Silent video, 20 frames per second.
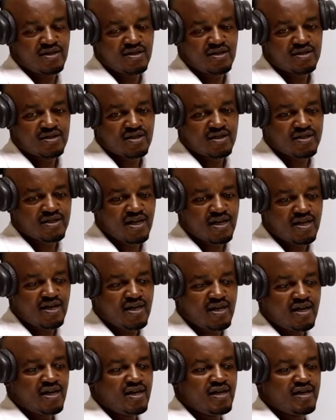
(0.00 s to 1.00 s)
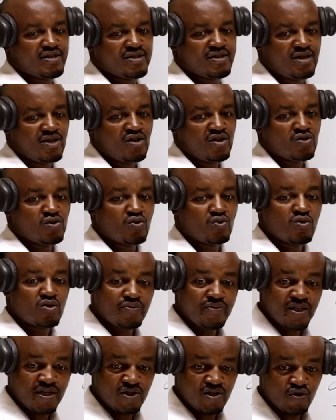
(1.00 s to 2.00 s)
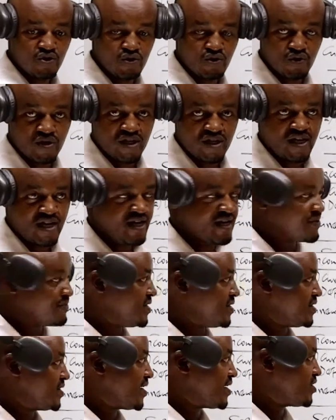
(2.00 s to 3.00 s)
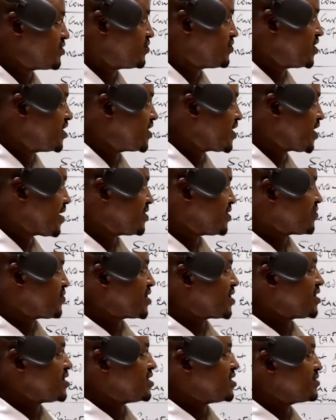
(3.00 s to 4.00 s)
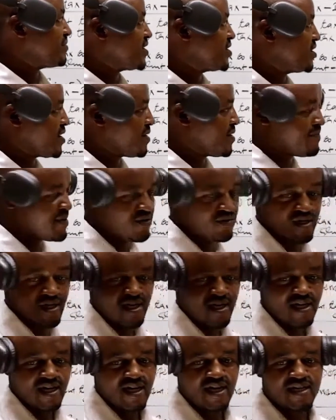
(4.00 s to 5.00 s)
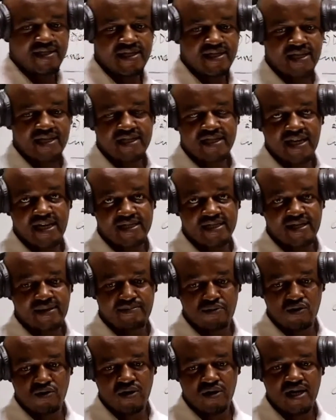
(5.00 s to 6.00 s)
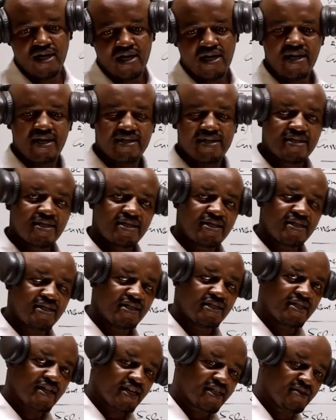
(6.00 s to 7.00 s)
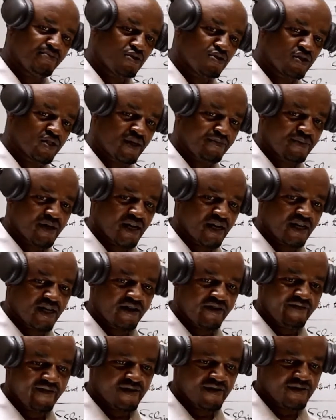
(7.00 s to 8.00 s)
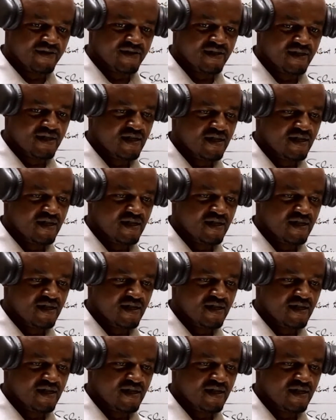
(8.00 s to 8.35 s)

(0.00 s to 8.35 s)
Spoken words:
Sasa, yes. So what we need to do here is basically to determine whether this particular amount, is it taxable, is it deductible temporary difference.